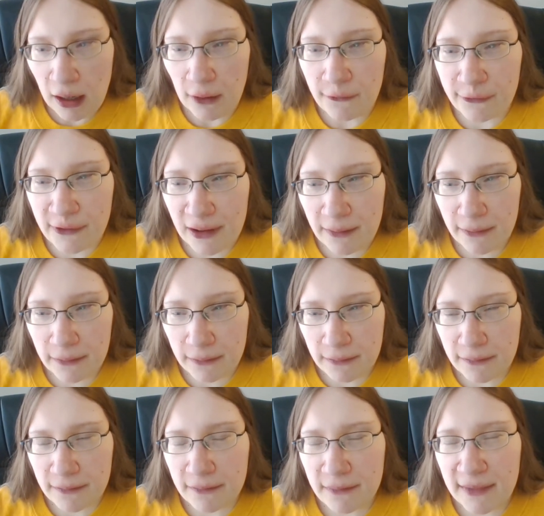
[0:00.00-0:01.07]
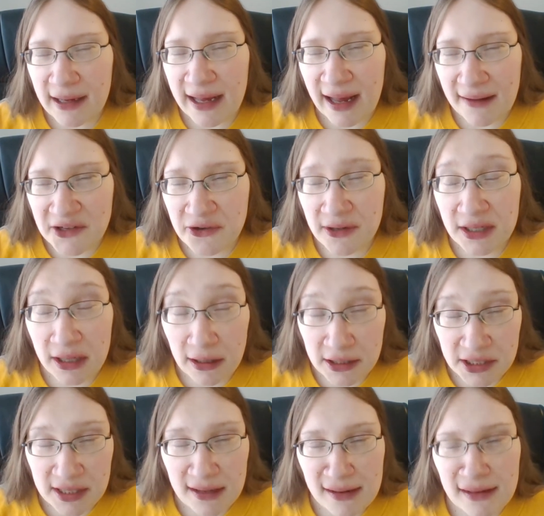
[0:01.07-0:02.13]
from, I have to
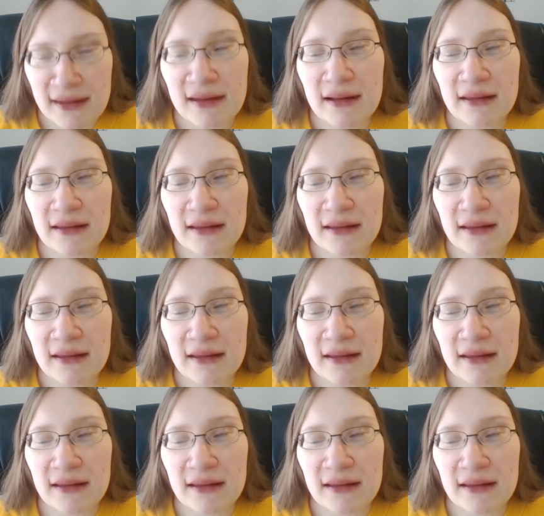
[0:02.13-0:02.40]
acknowledge this,